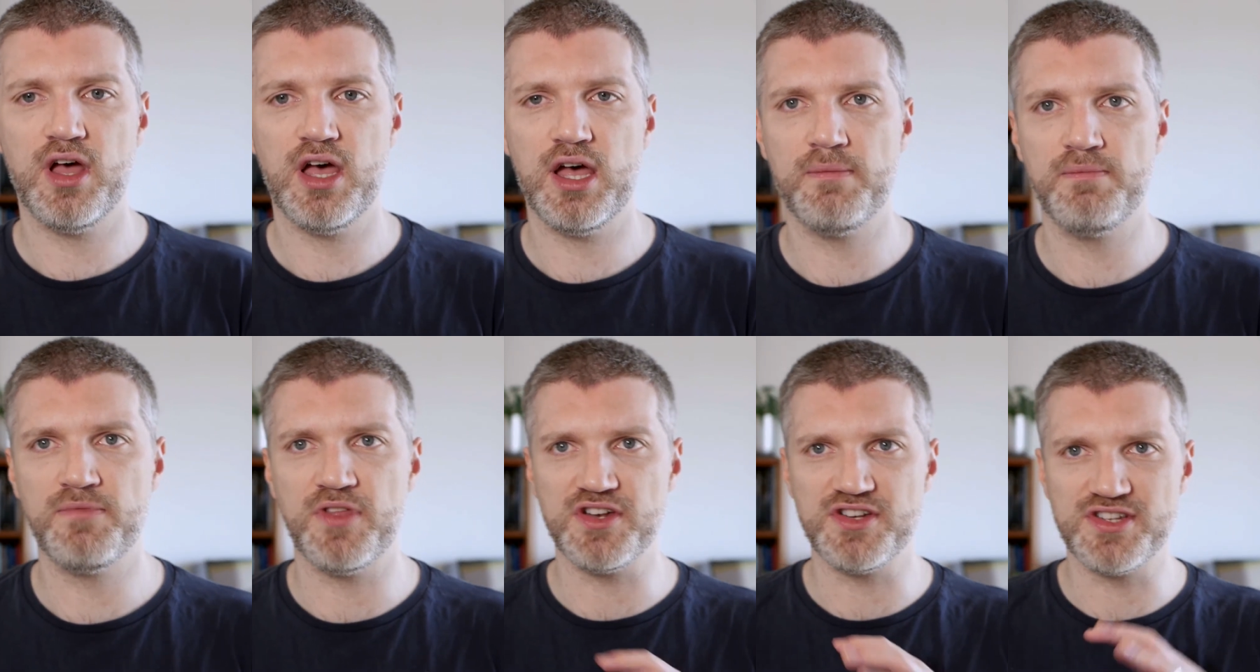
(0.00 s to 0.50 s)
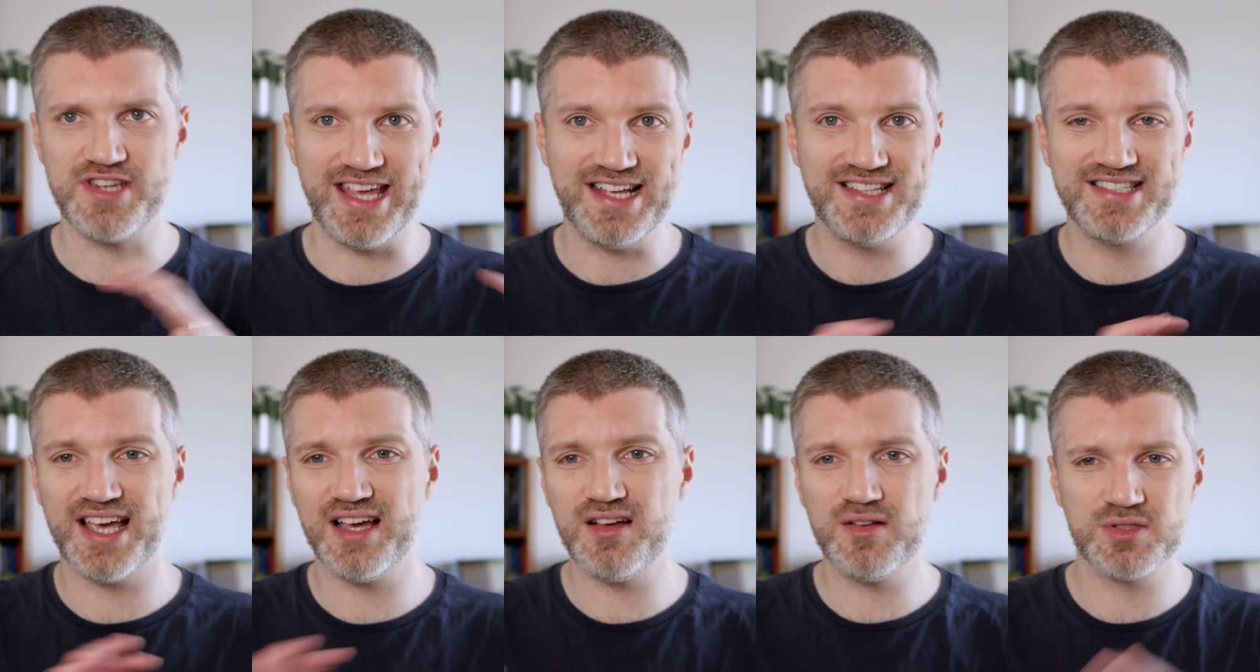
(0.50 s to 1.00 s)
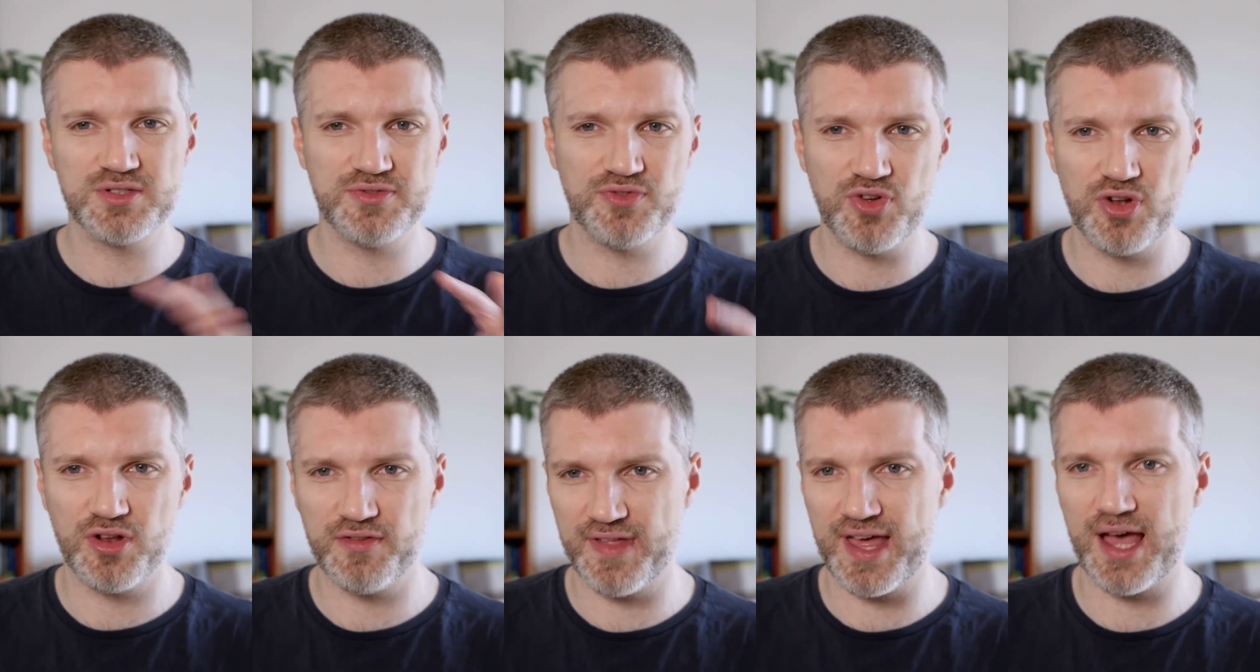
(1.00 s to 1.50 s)
the details of
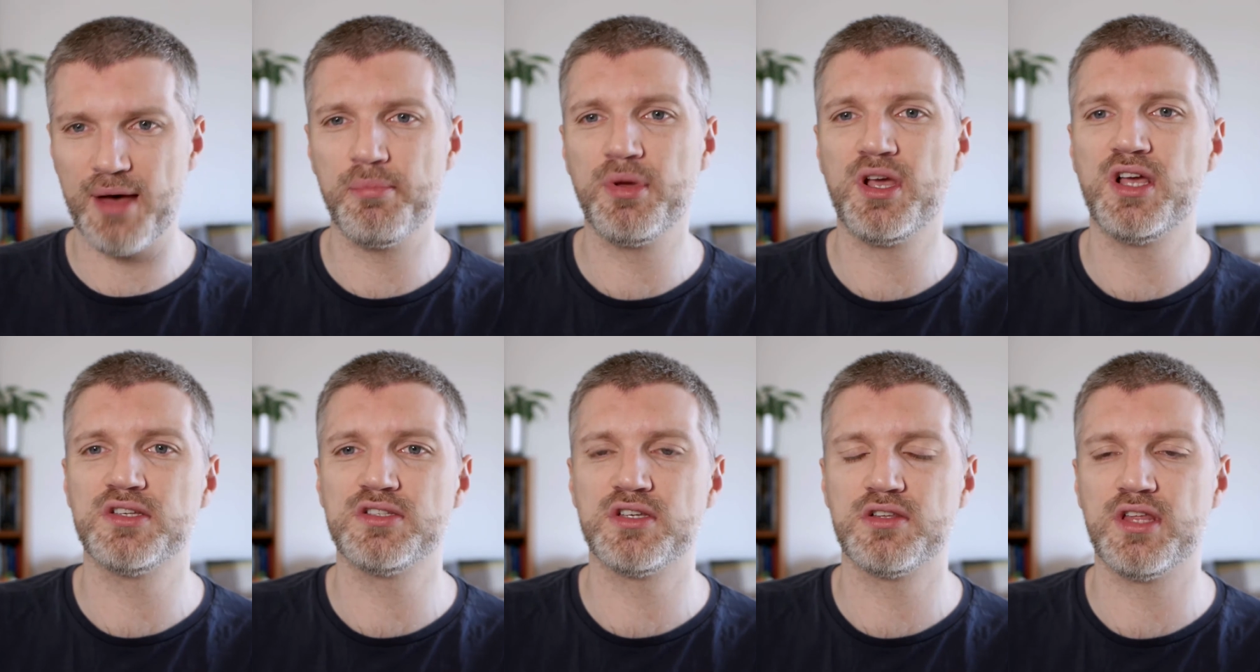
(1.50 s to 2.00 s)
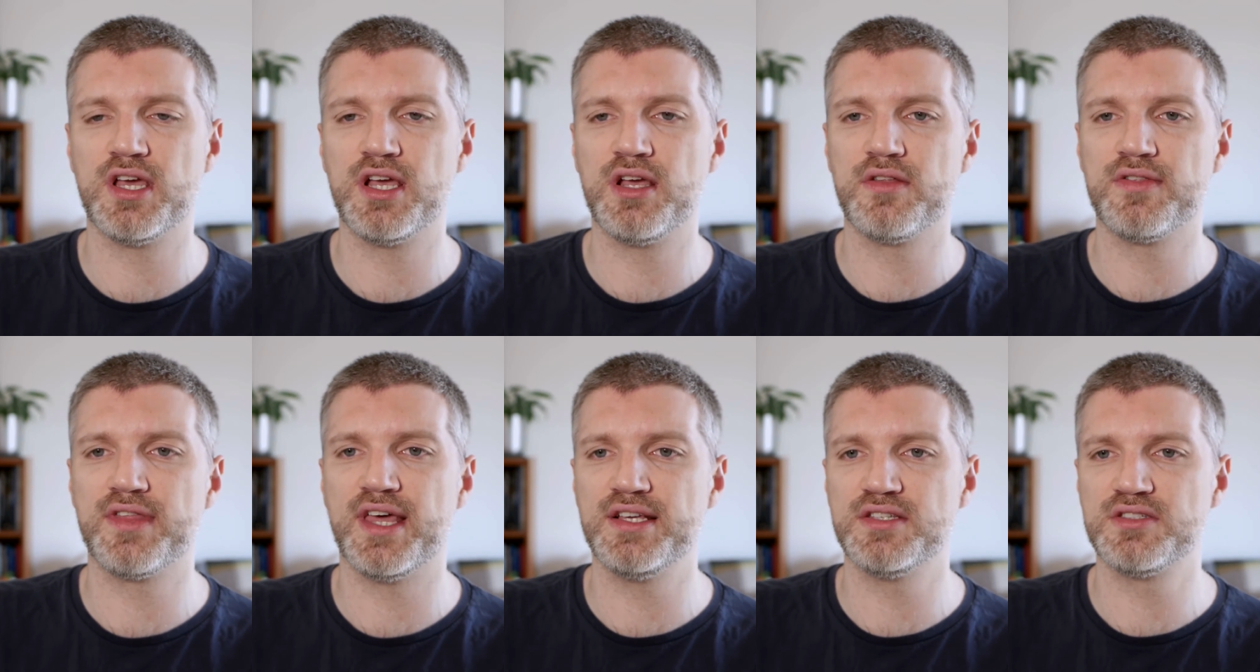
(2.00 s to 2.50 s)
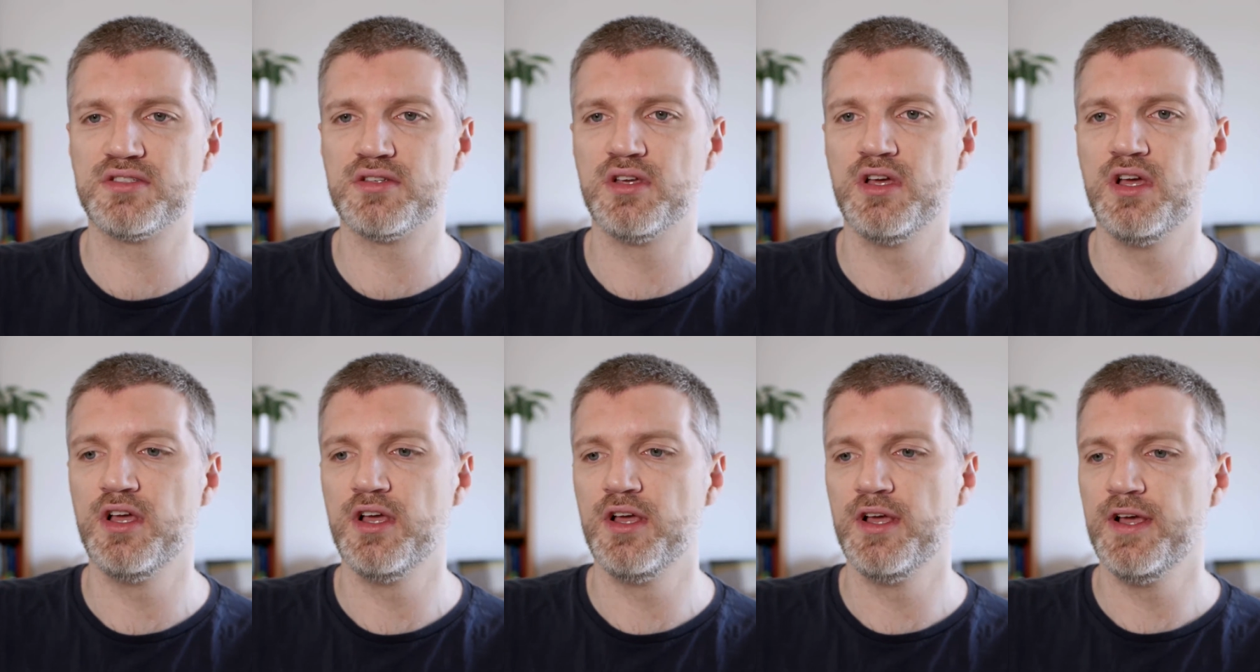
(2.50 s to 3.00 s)
all of that, because I think there's
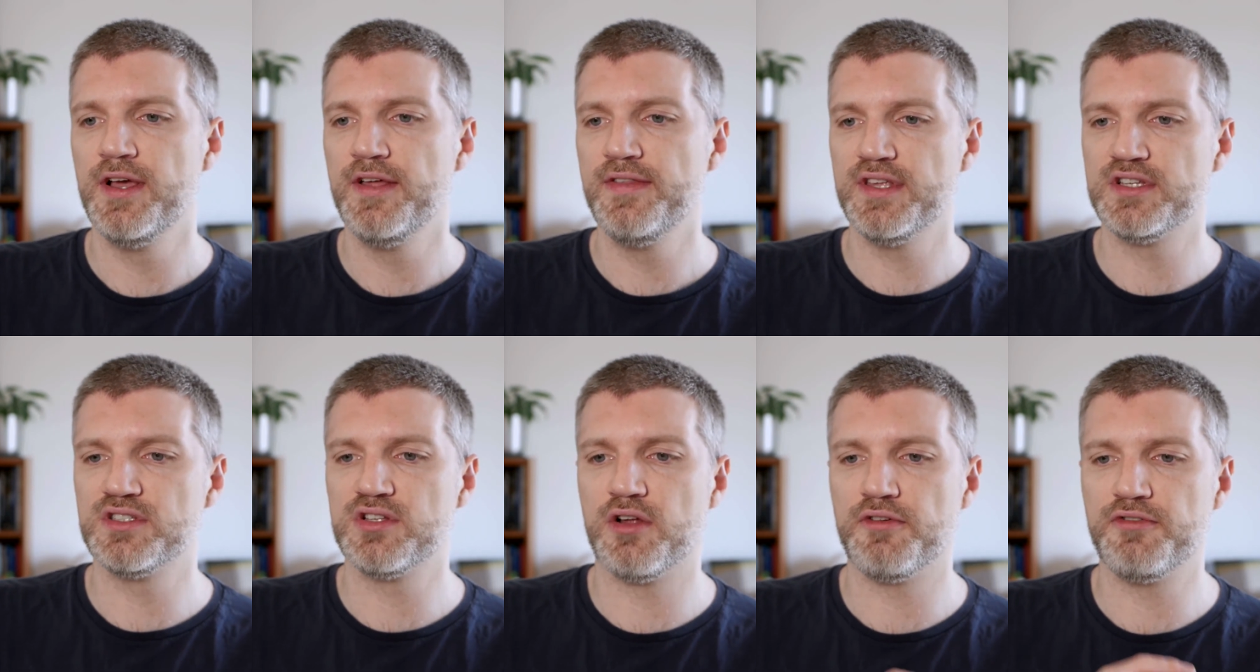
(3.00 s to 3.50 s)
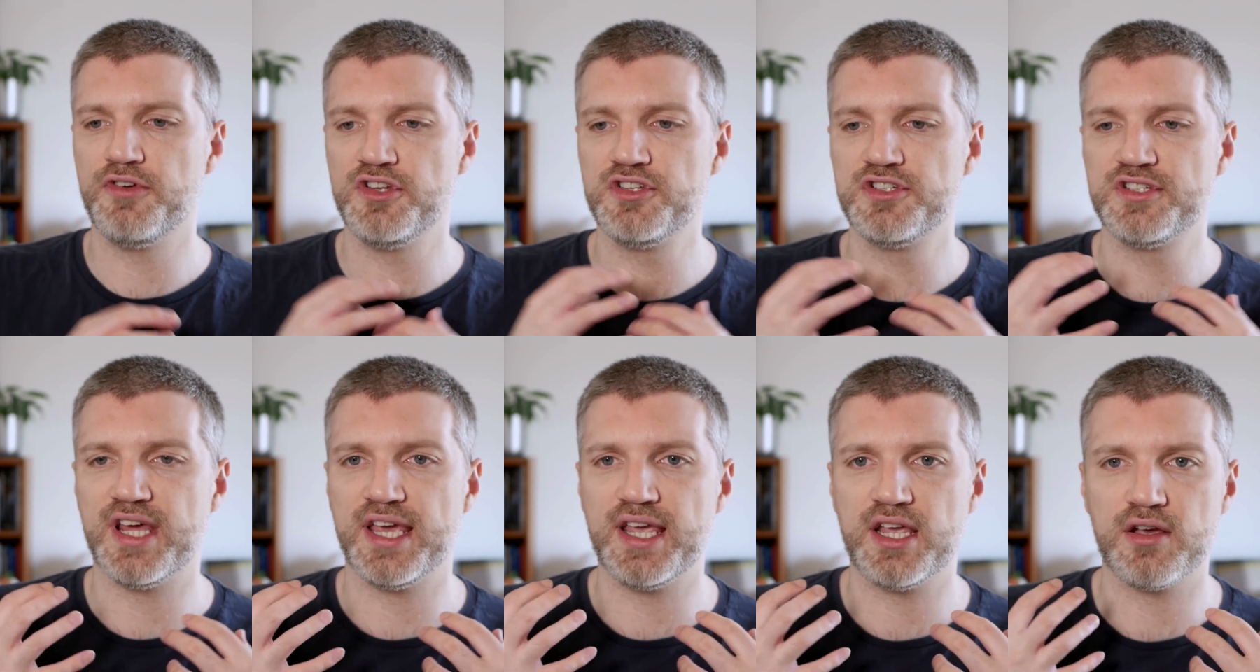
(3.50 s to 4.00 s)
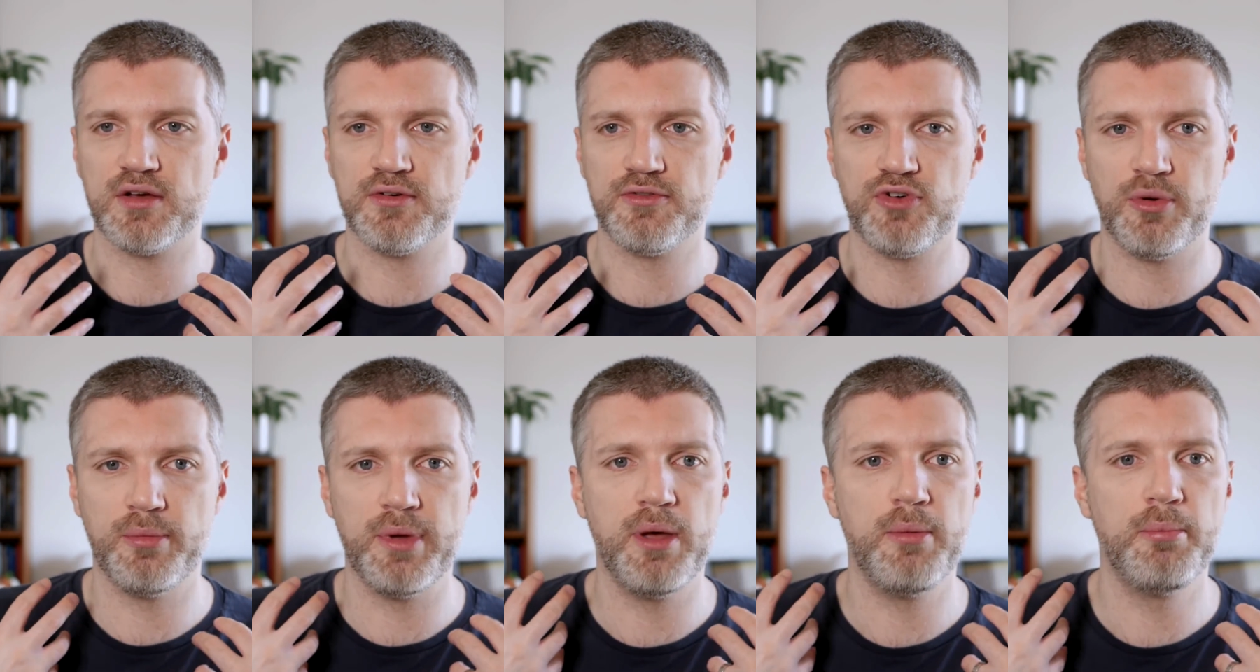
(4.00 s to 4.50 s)
a lot for you to take
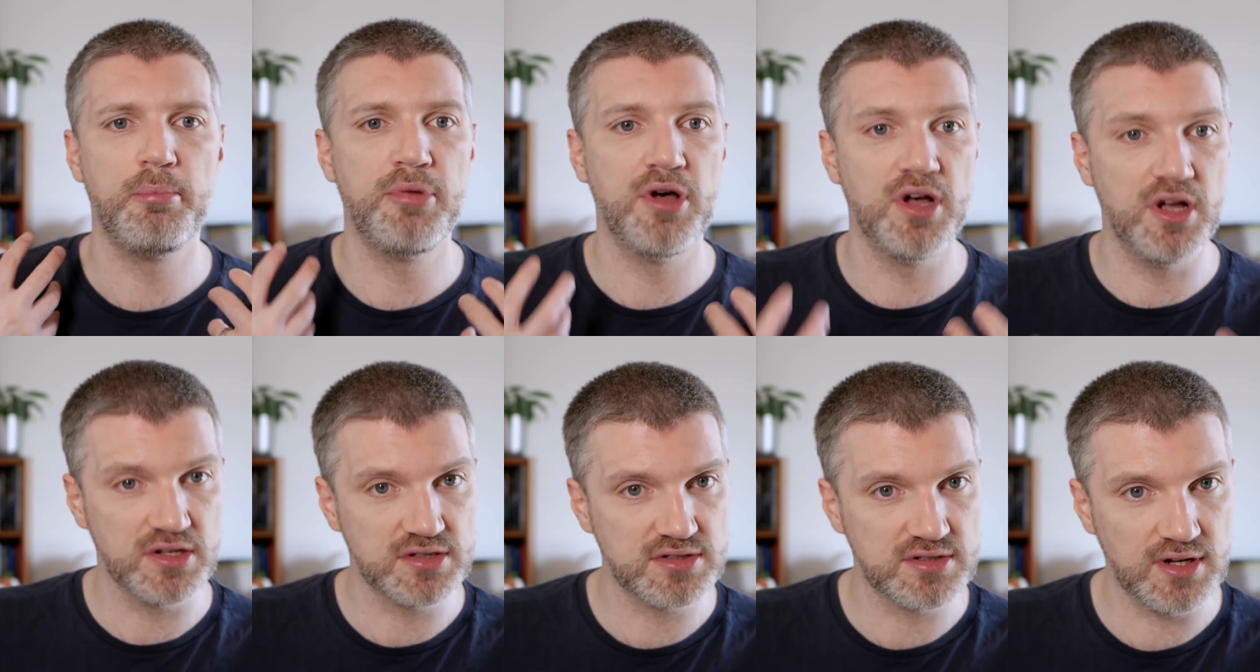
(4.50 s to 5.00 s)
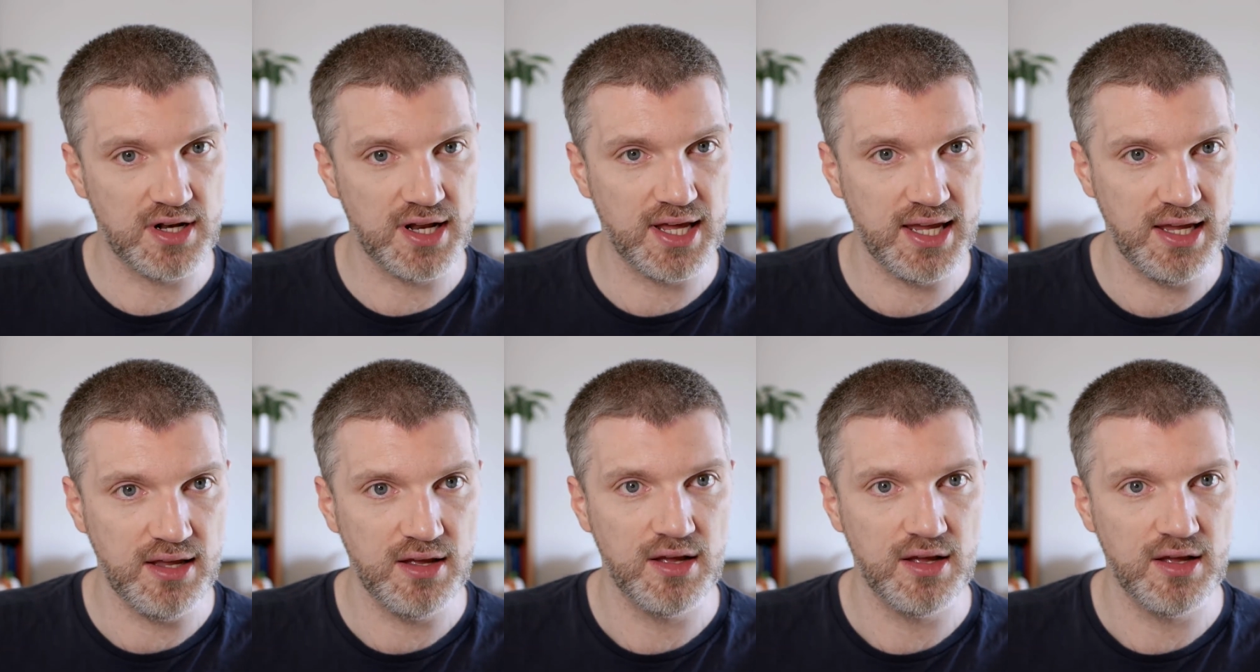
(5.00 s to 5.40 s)
from it personally.